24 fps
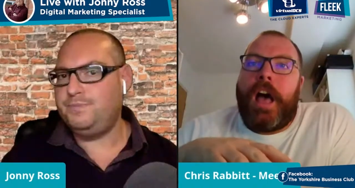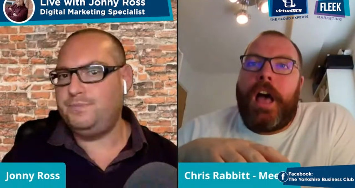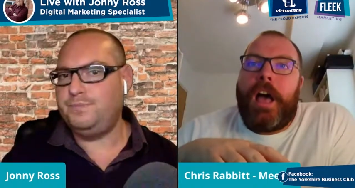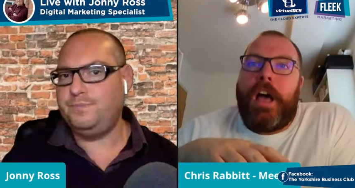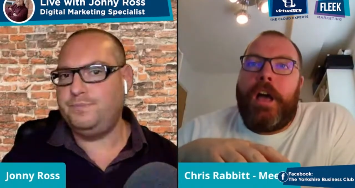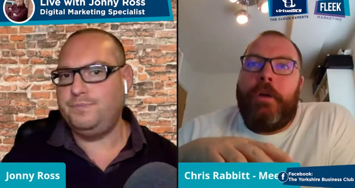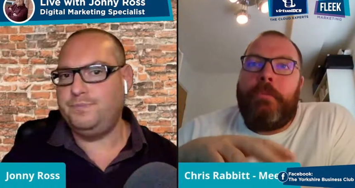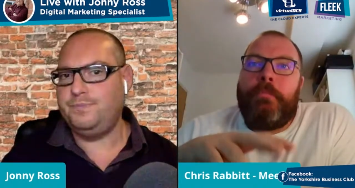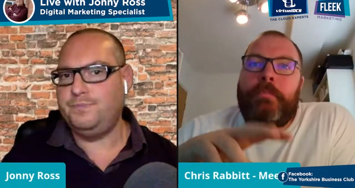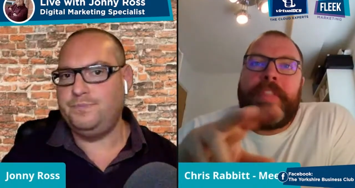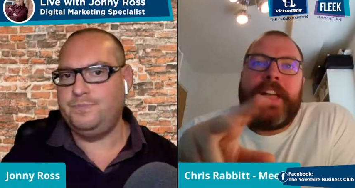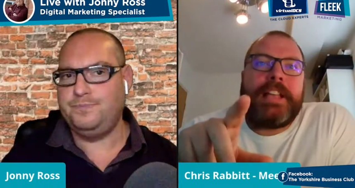
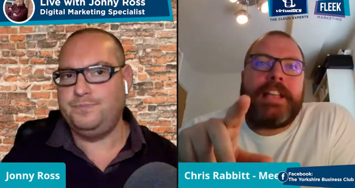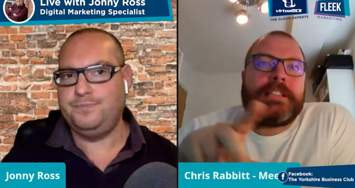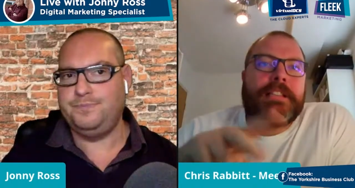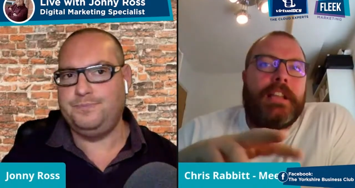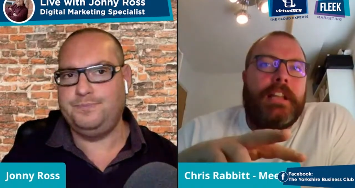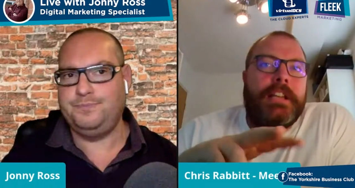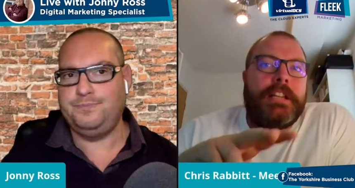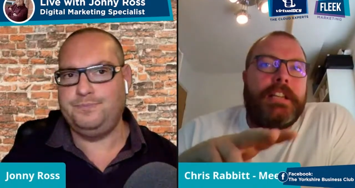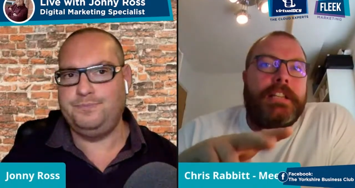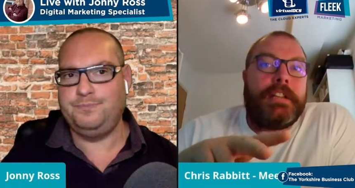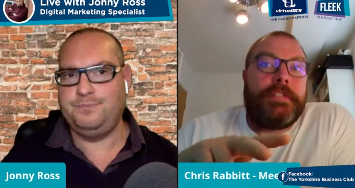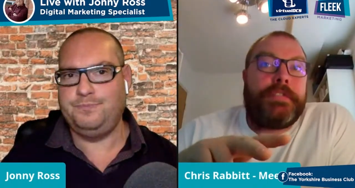Speaker 1: um,
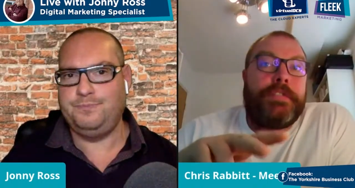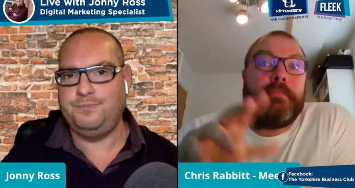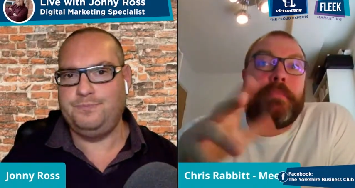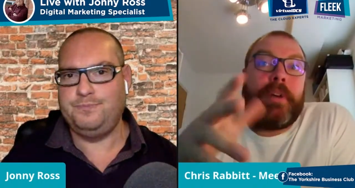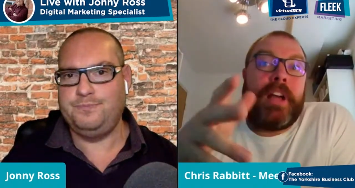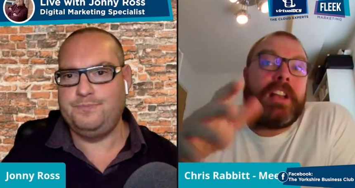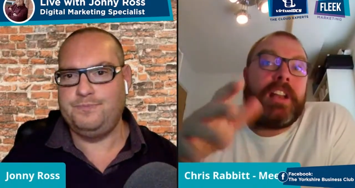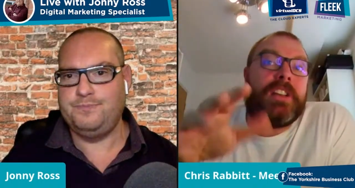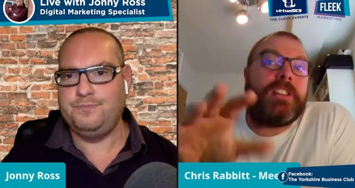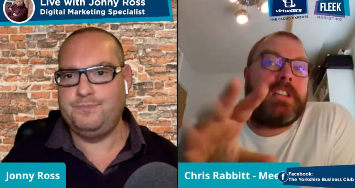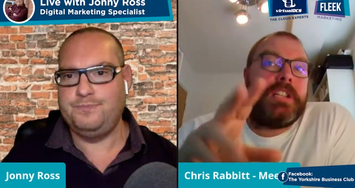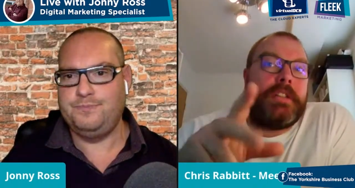they're slightly
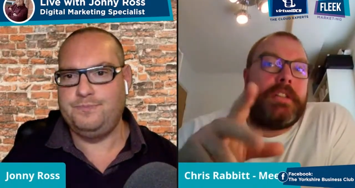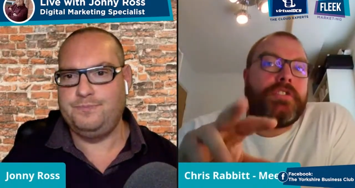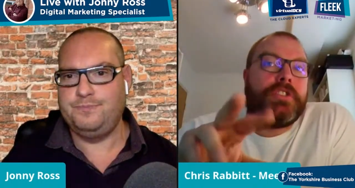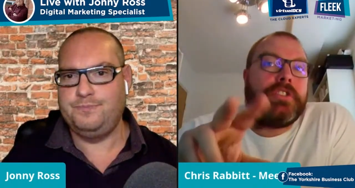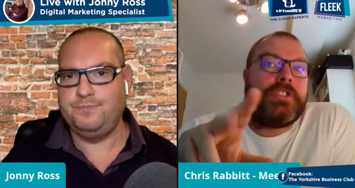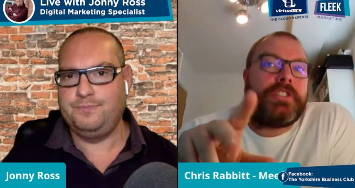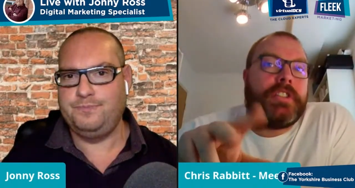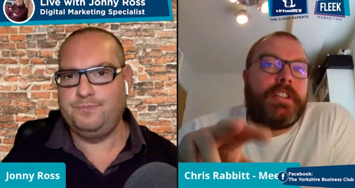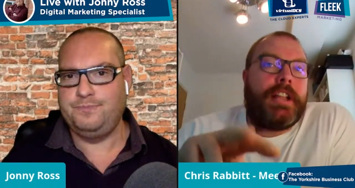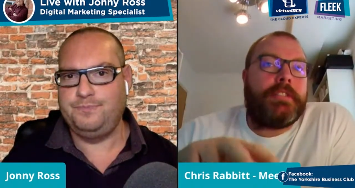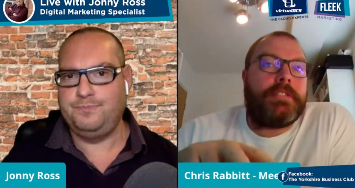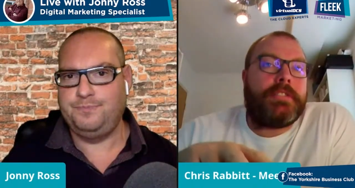different but actually
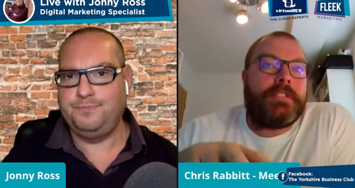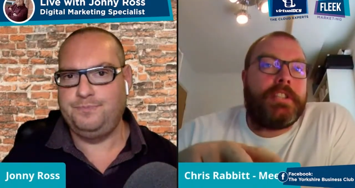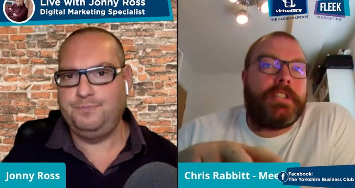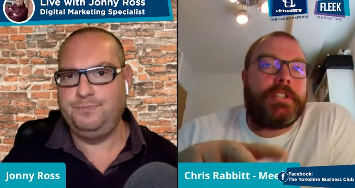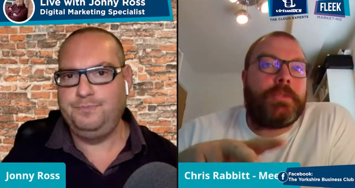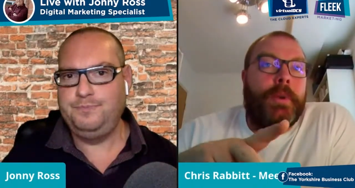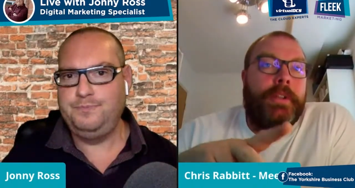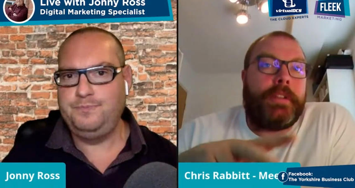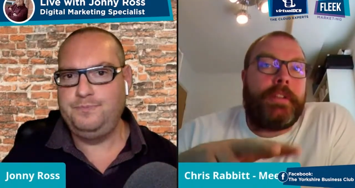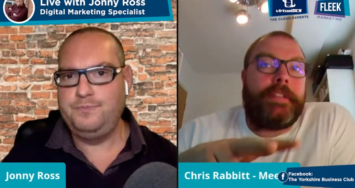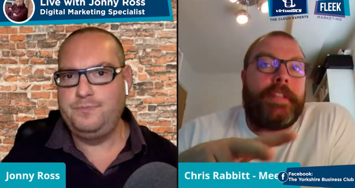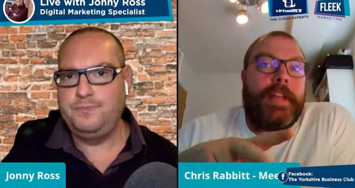they've just
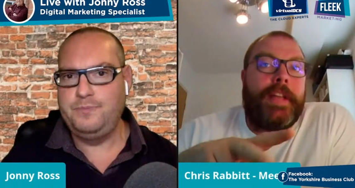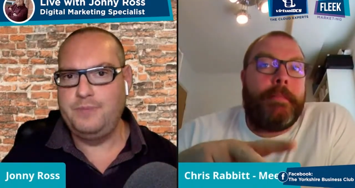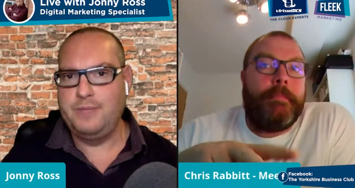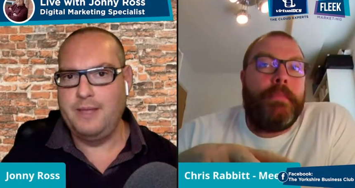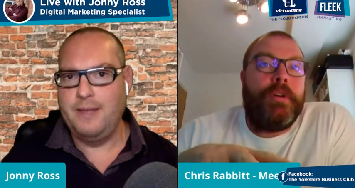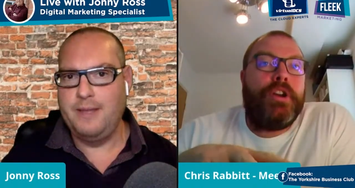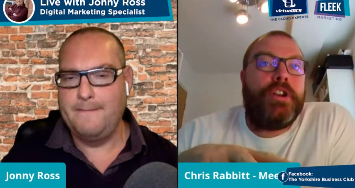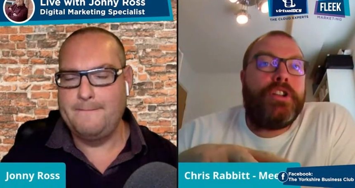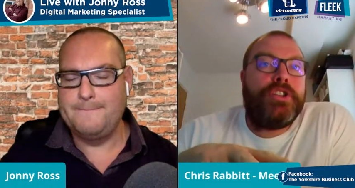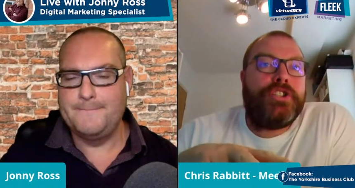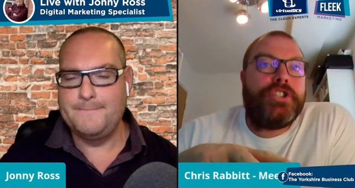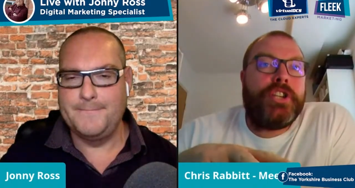this week
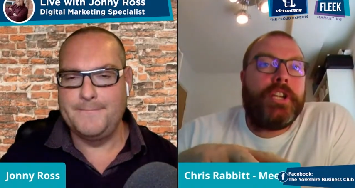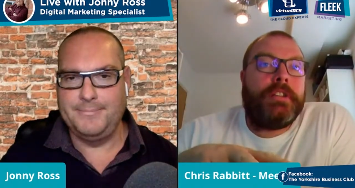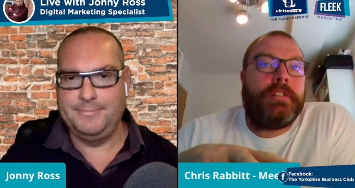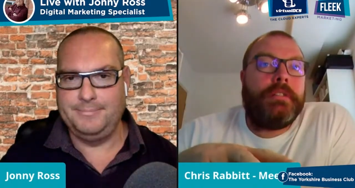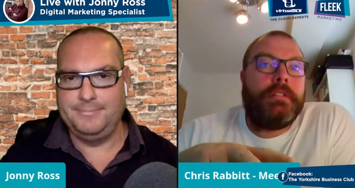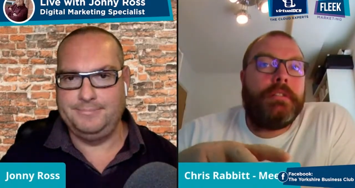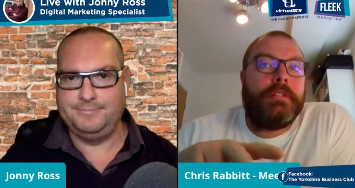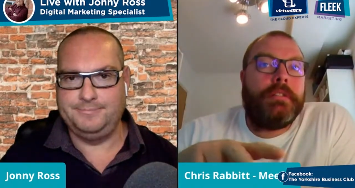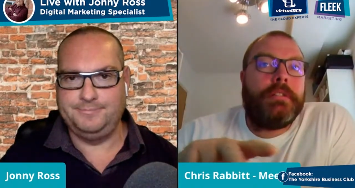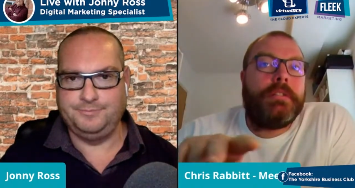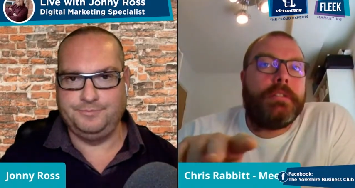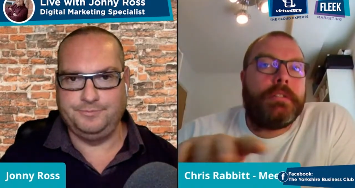
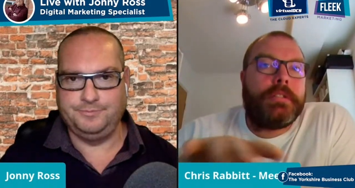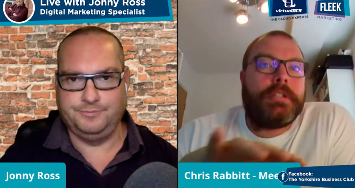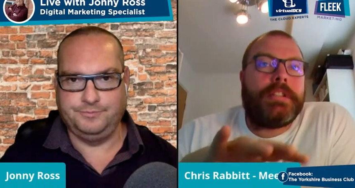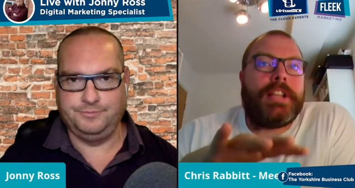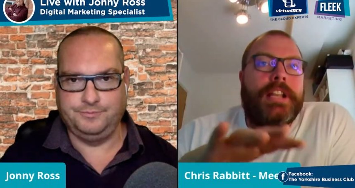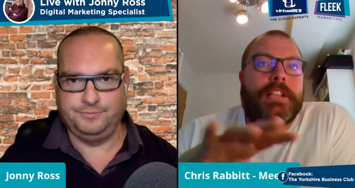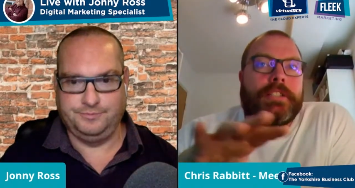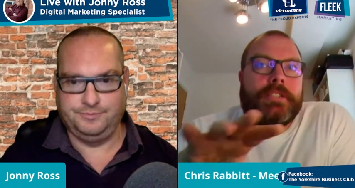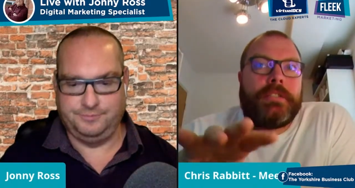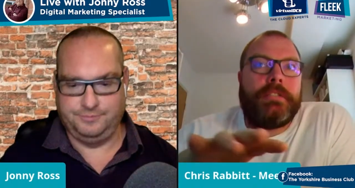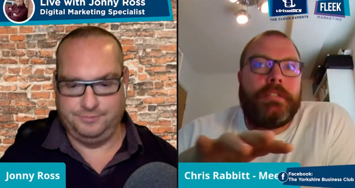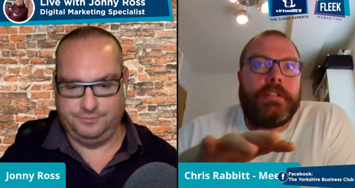merging
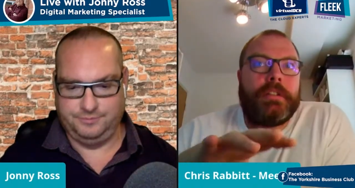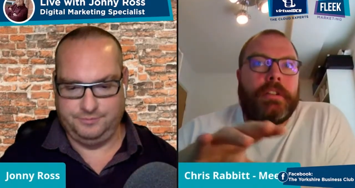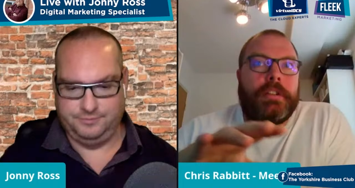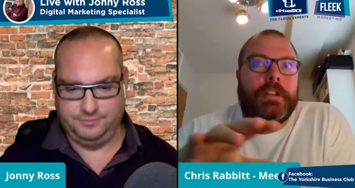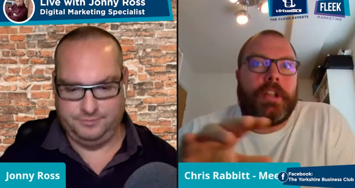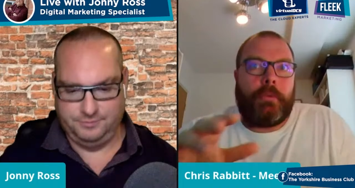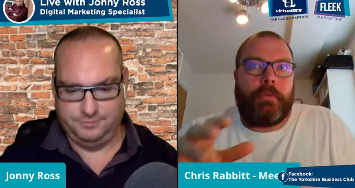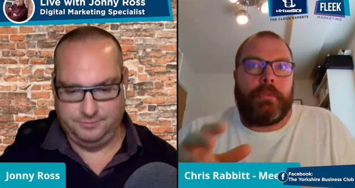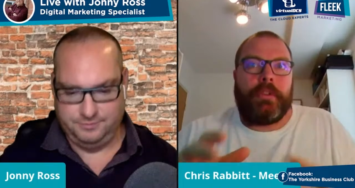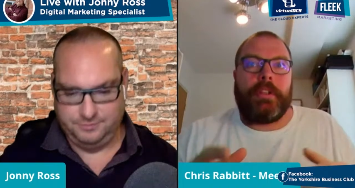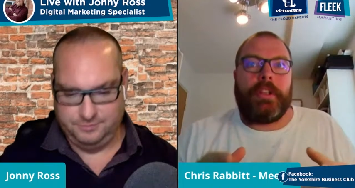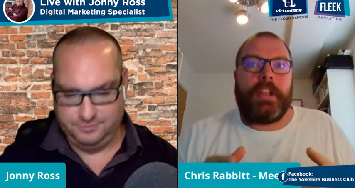so that's
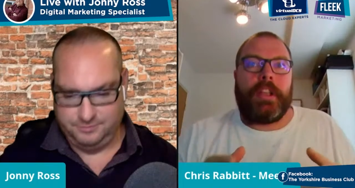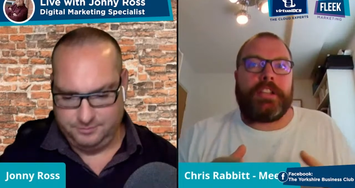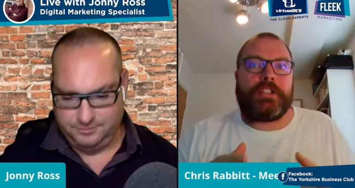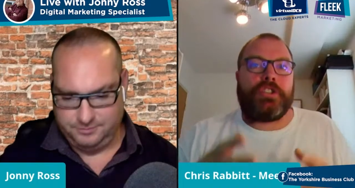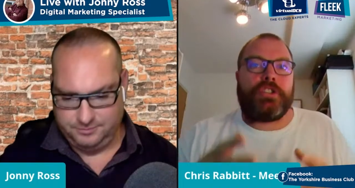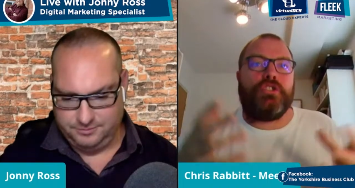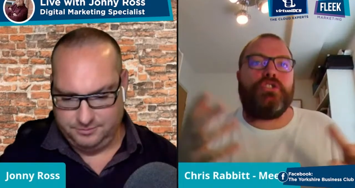you know,